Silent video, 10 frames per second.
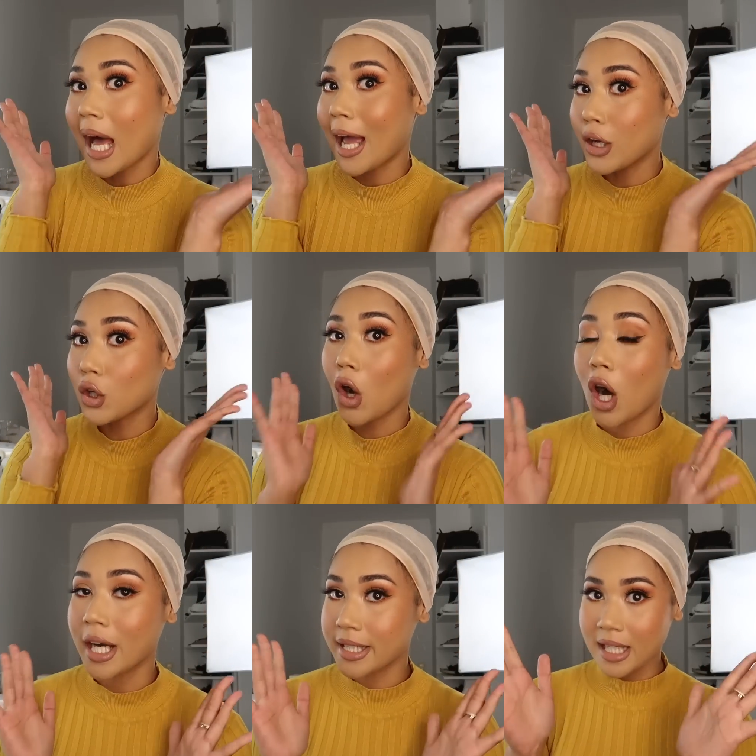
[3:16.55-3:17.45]
I look
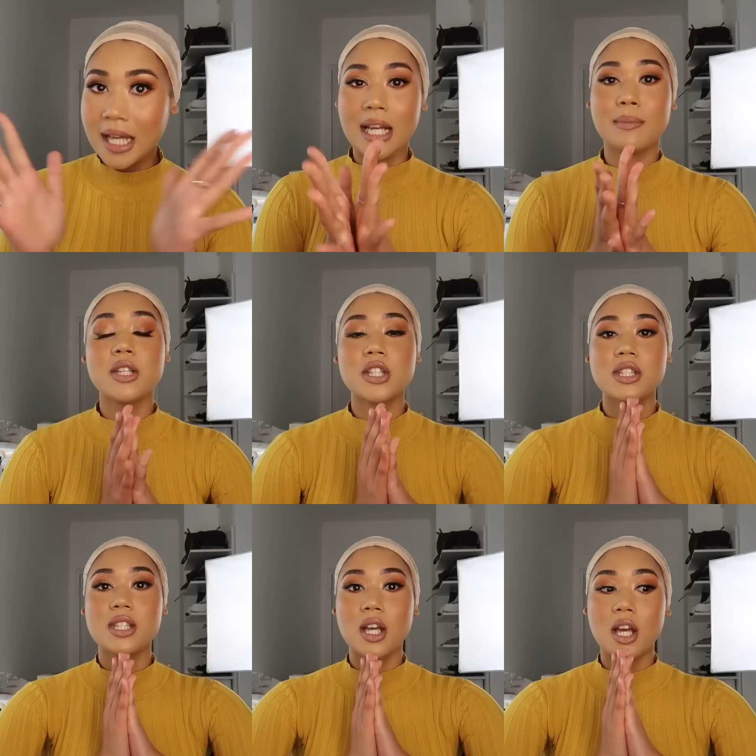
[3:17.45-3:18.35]
odd. Let me
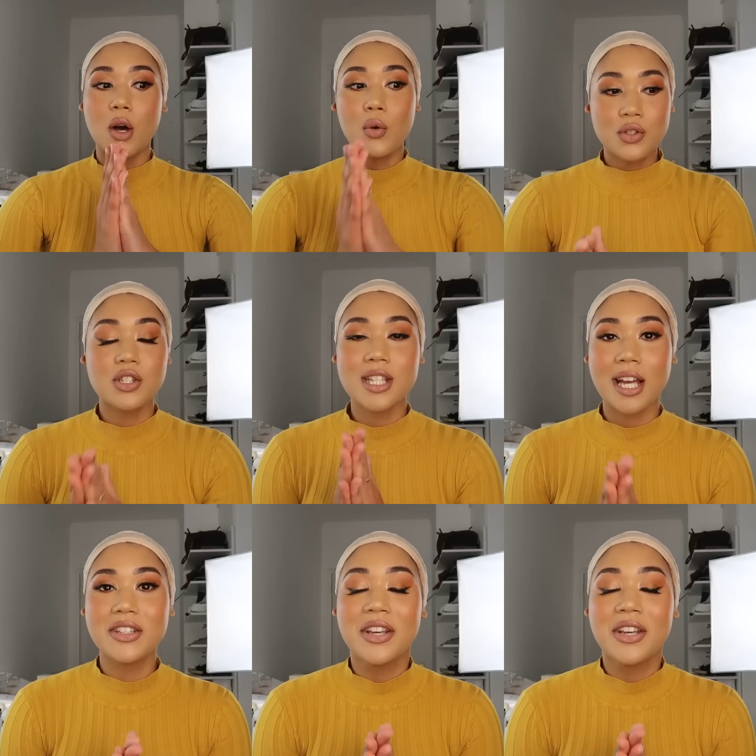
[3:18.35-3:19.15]
just also chat